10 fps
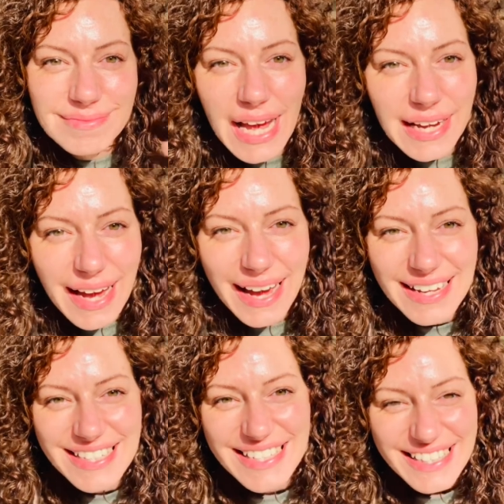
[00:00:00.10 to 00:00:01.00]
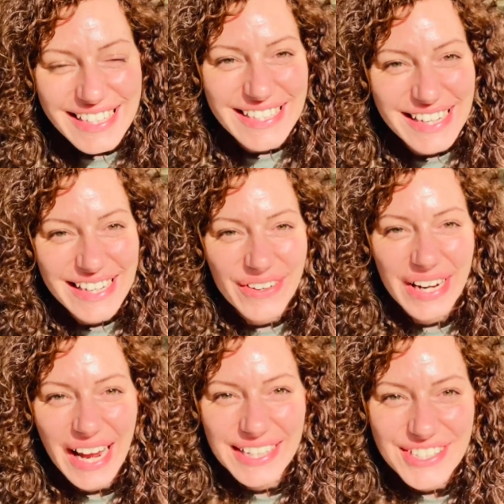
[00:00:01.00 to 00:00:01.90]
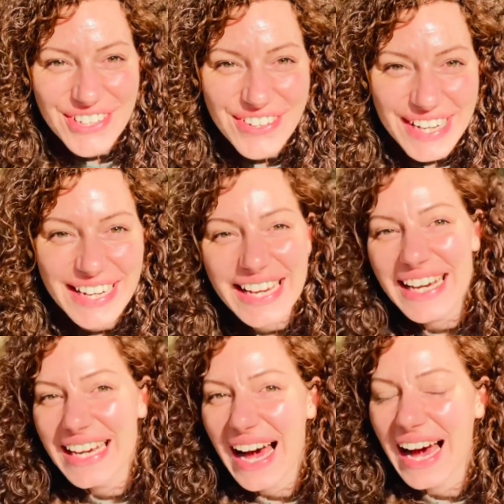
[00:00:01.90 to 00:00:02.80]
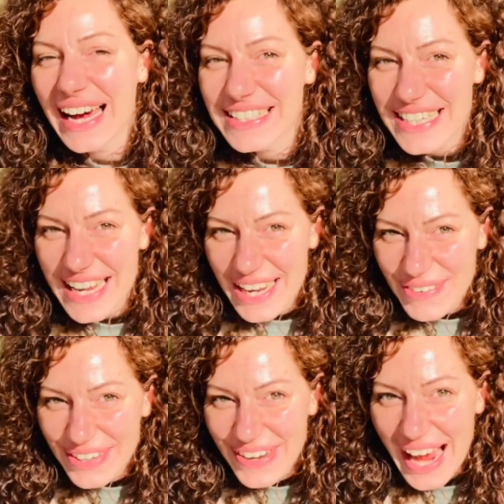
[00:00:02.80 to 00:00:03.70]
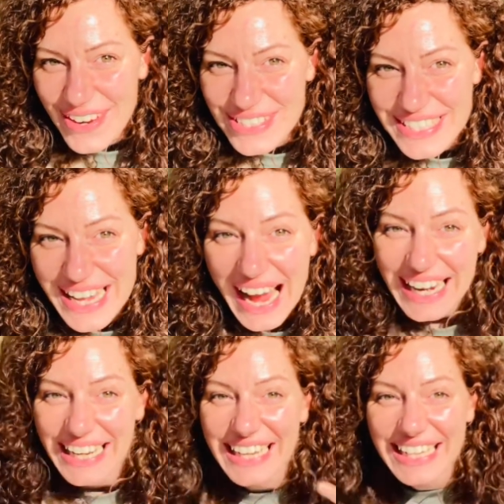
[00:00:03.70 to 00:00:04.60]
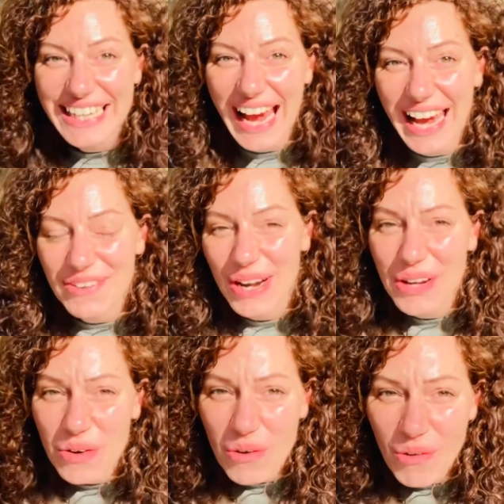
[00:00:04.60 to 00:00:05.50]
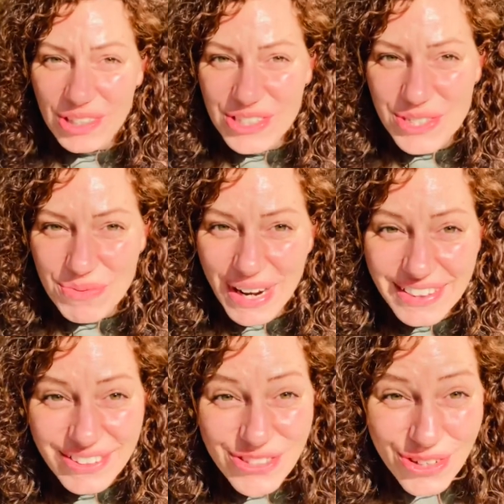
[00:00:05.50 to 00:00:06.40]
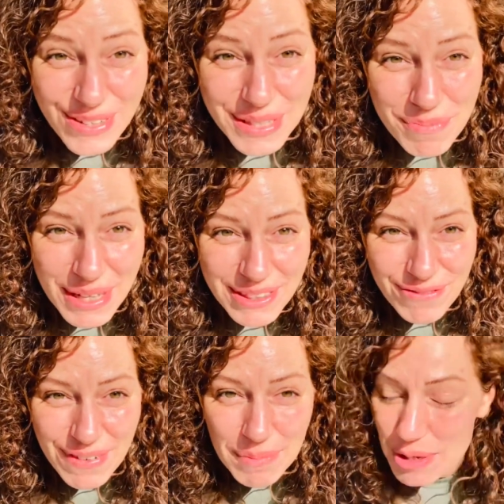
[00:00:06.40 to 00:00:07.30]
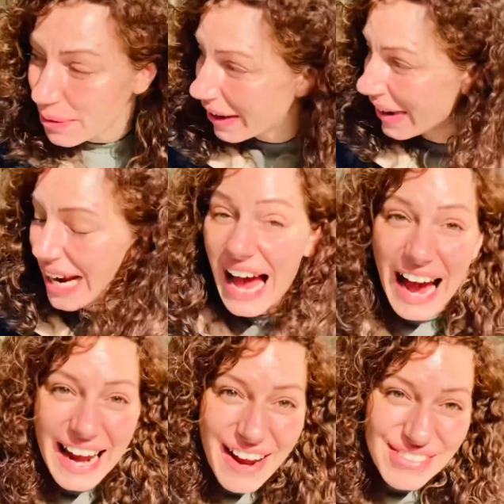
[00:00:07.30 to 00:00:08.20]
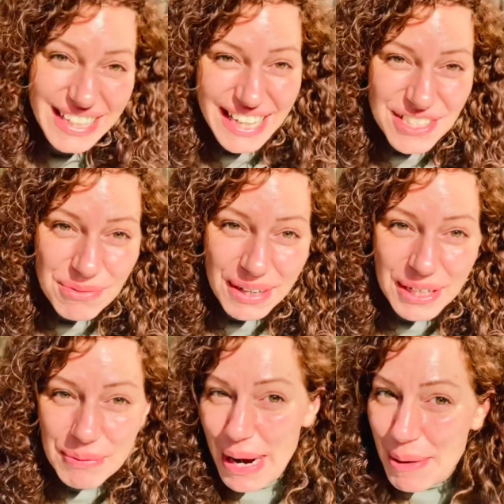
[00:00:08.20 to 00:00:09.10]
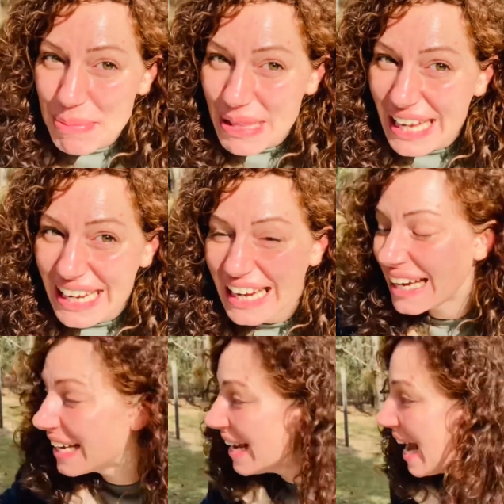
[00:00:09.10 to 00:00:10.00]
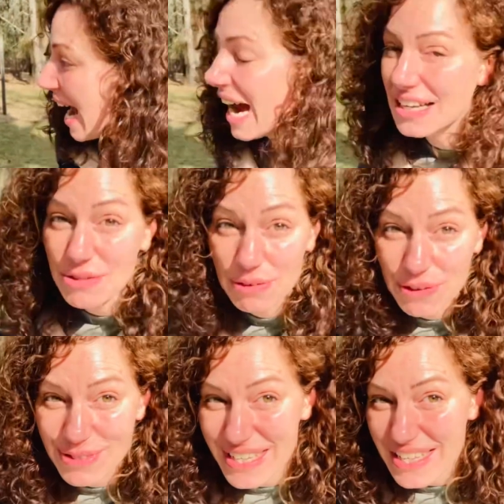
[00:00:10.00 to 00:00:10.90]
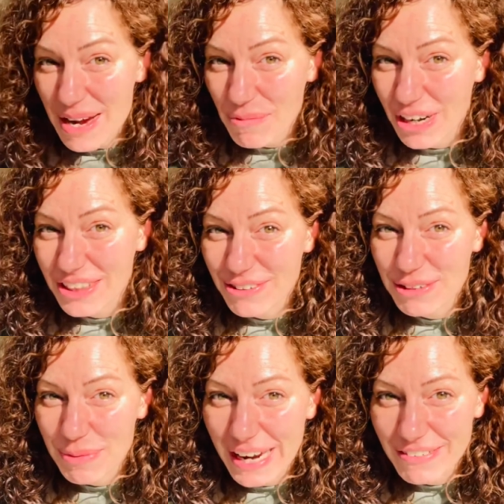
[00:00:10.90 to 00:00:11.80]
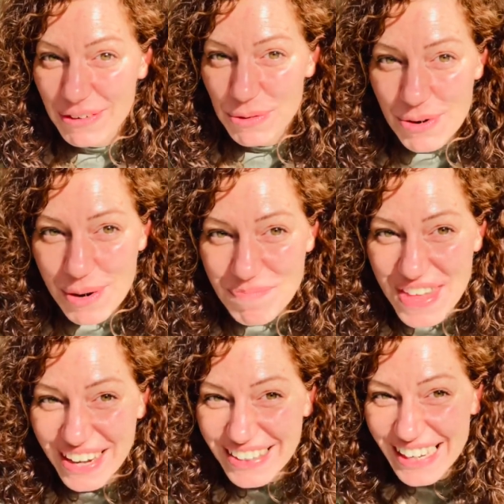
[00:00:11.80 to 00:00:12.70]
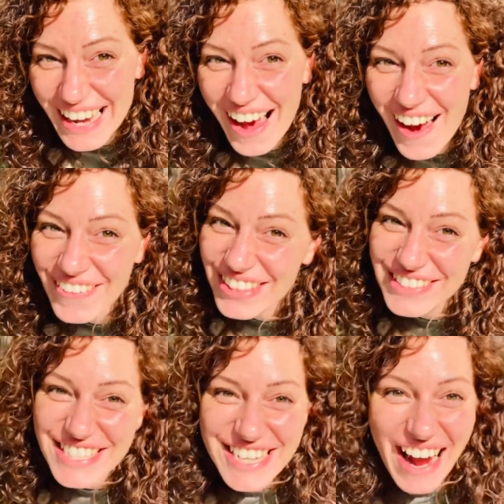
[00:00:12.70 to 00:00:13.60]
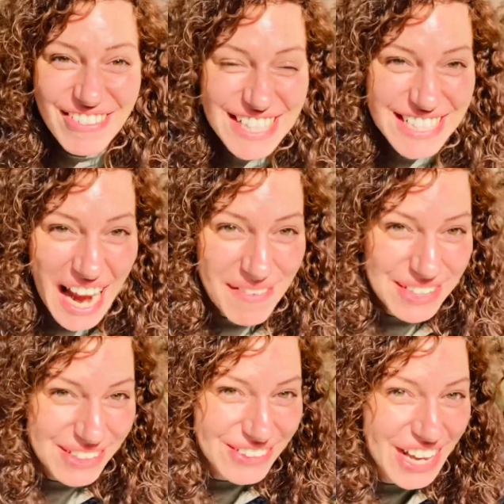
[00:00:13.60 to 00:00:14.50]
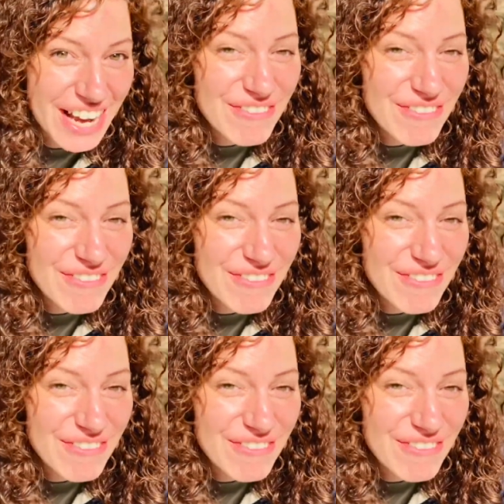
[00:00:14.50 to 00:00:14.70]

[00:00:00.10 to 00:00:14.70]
Hi guys, it's Lisa here at Cottage Creek. Today we are outside again in gorgeous weather during the month of February. I have the kids running around playing, so if you see them running through the background, whoop, there they go. They're just having the time of their life.